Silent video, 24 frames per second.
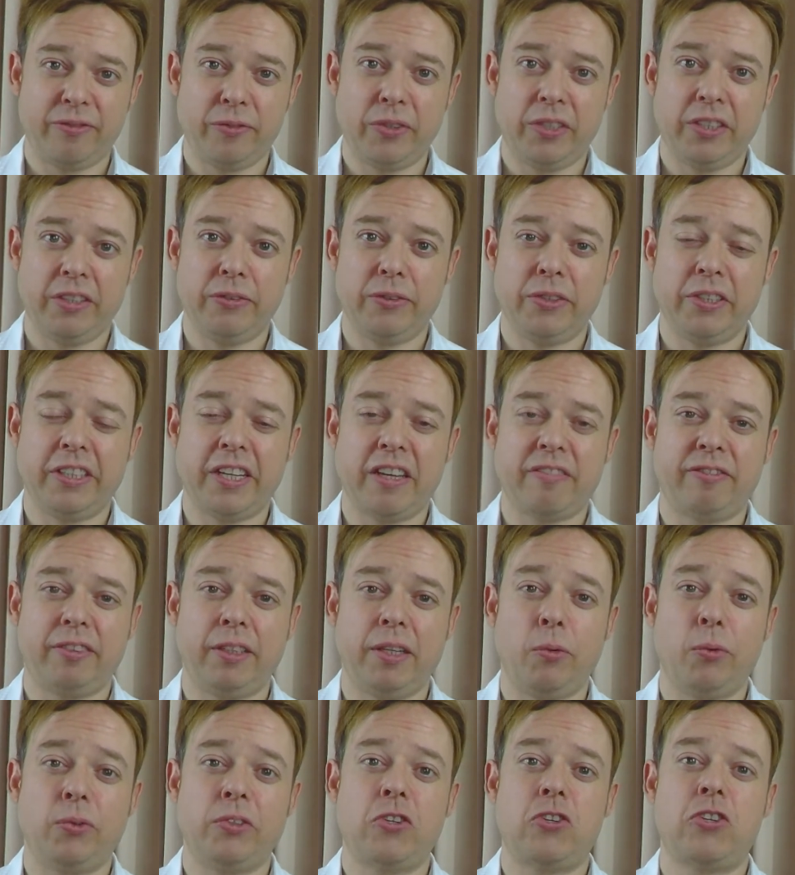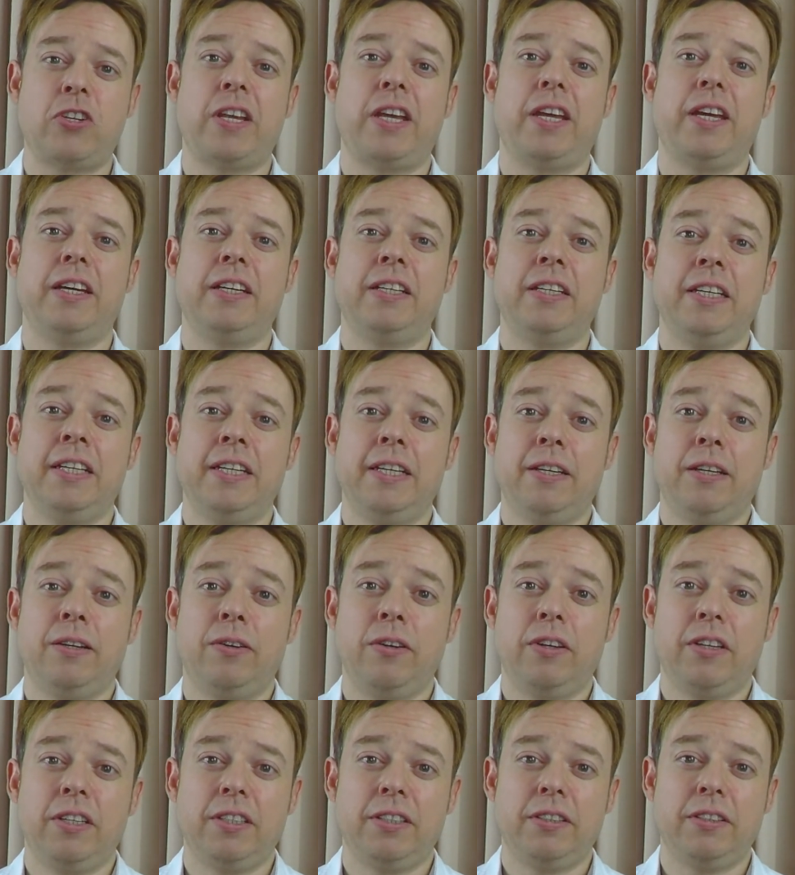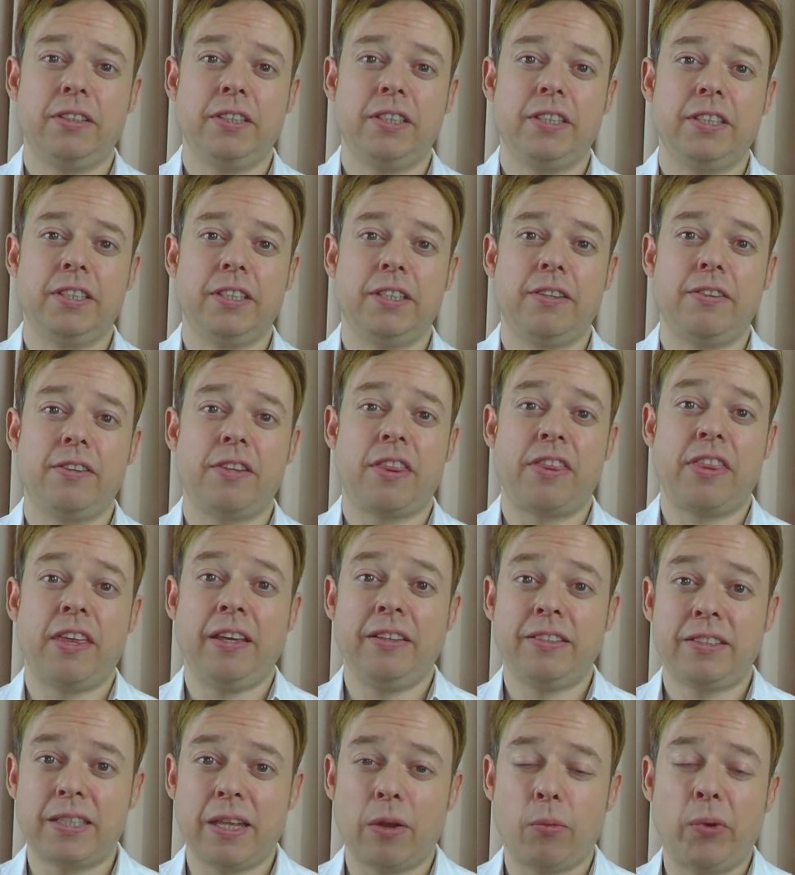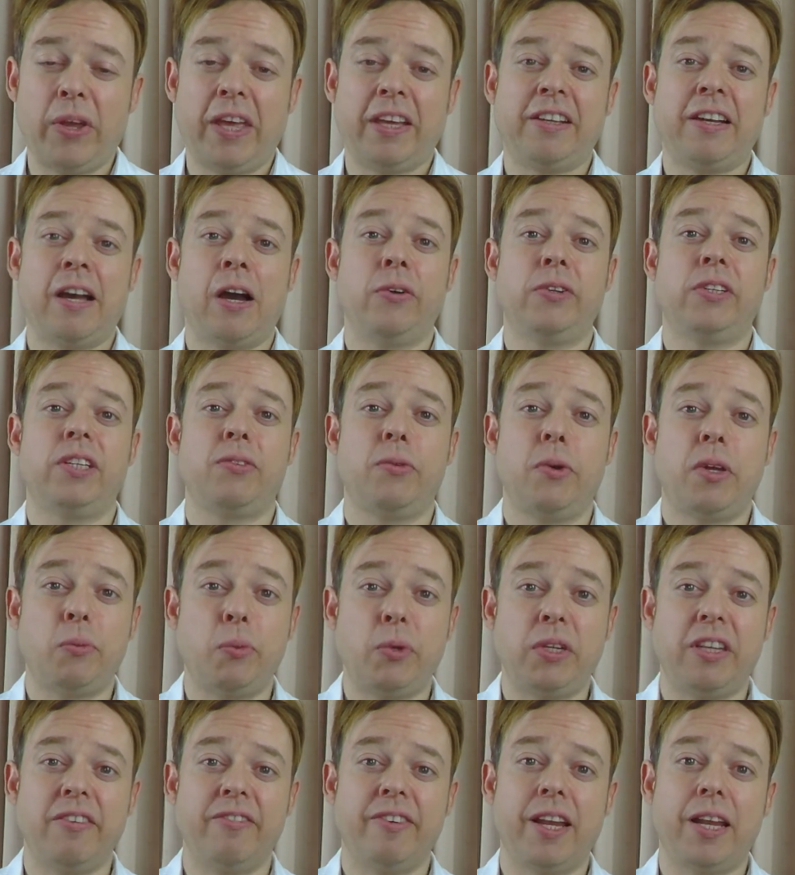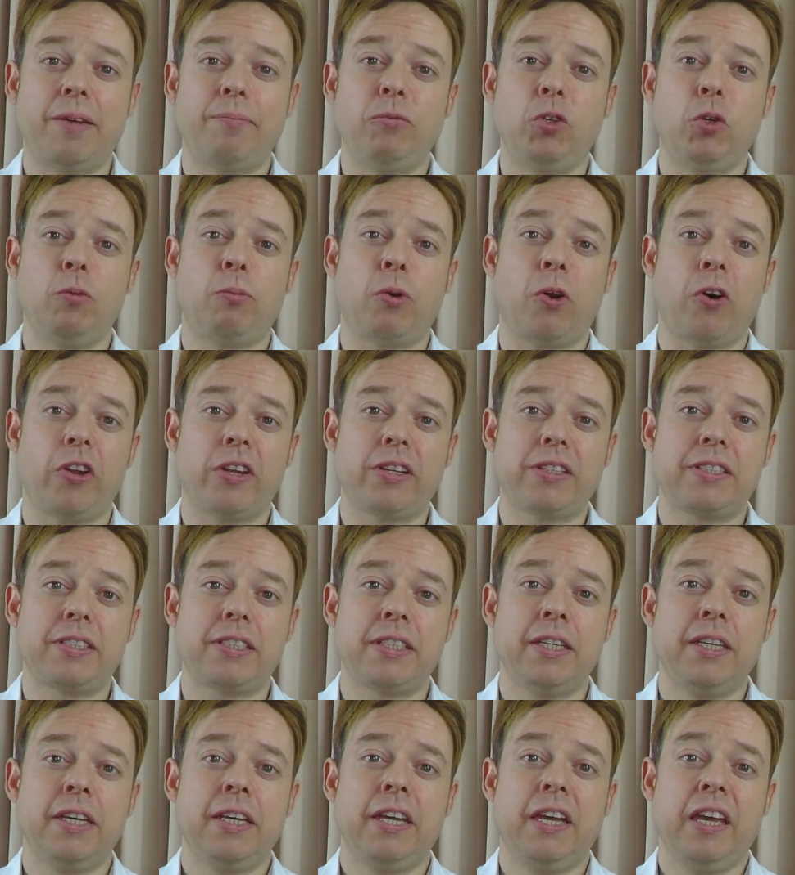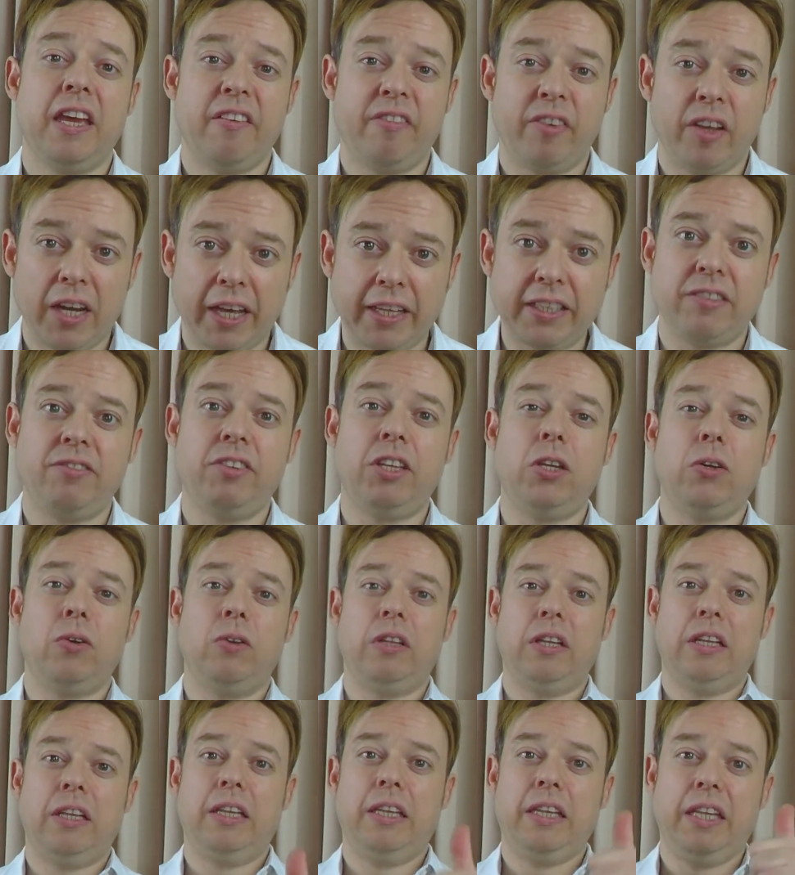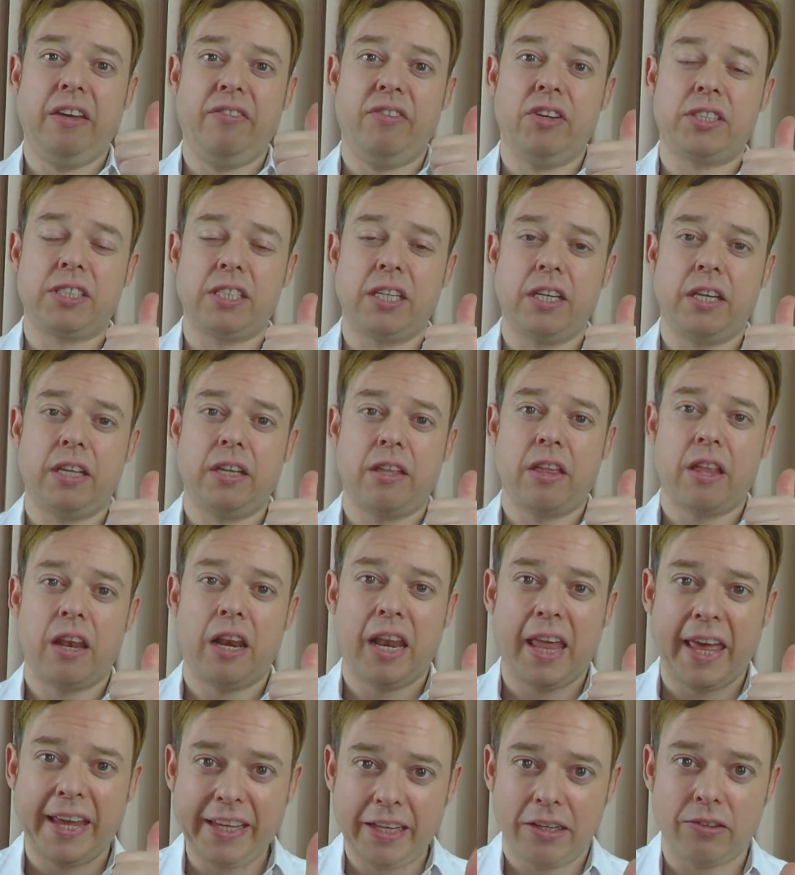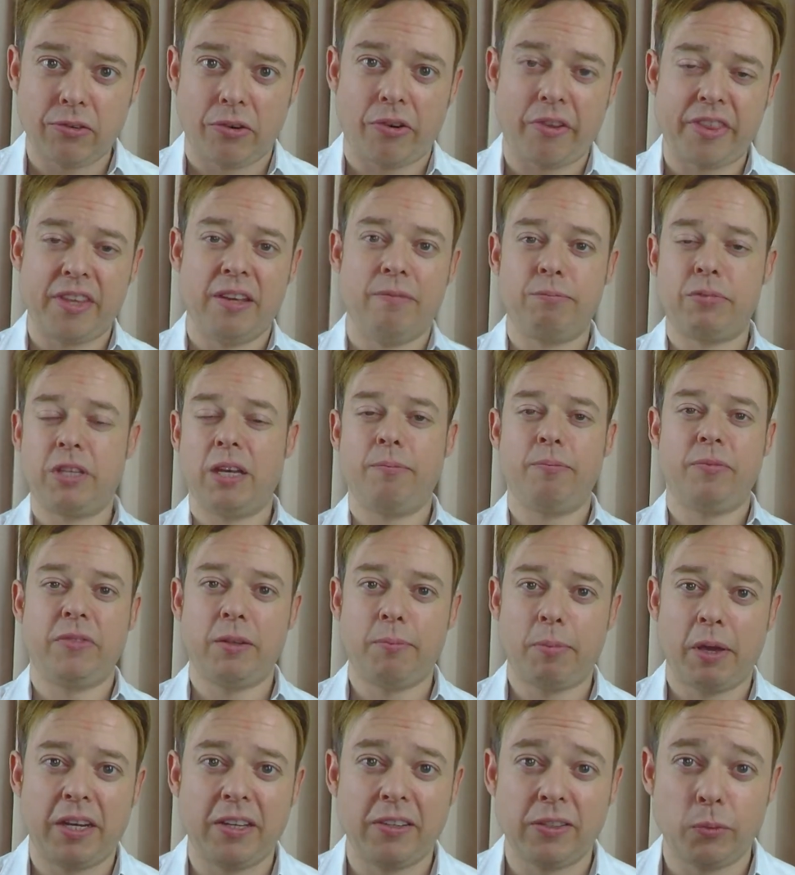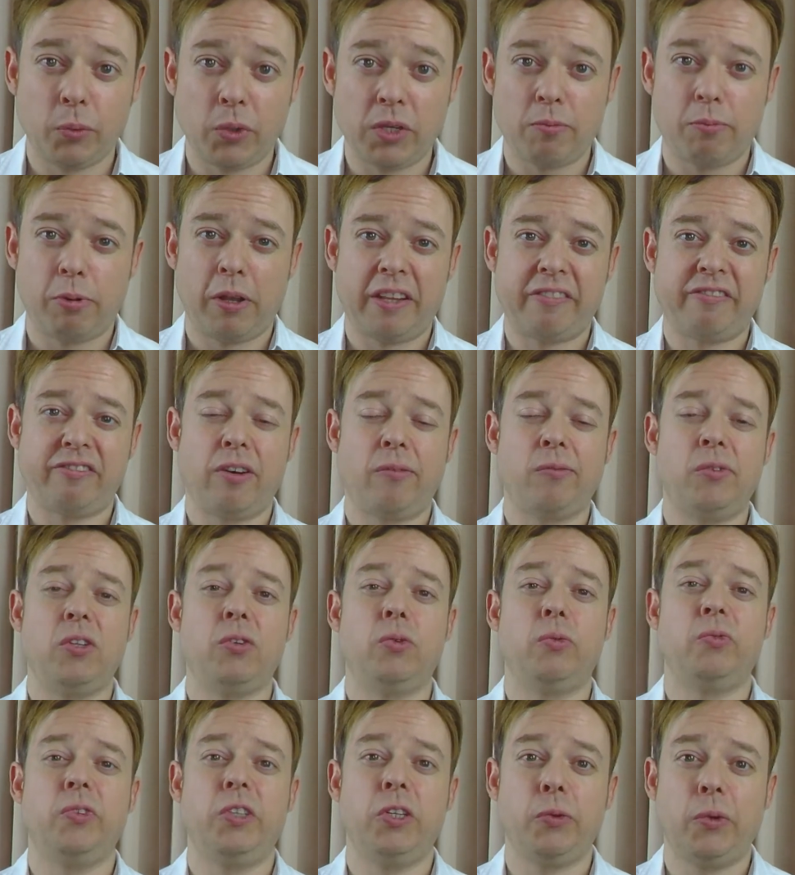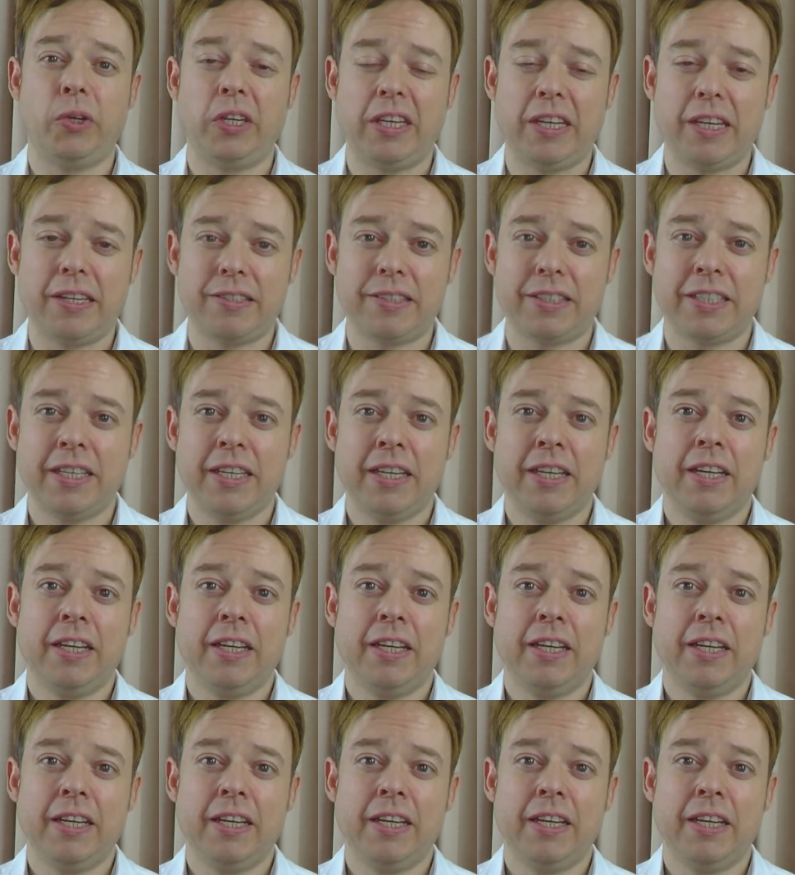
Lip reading: We definitely want to share the things that we encounter when we develop new products. If you like the video, leave us a like or thumbs up, depending on which platform you're viewing this.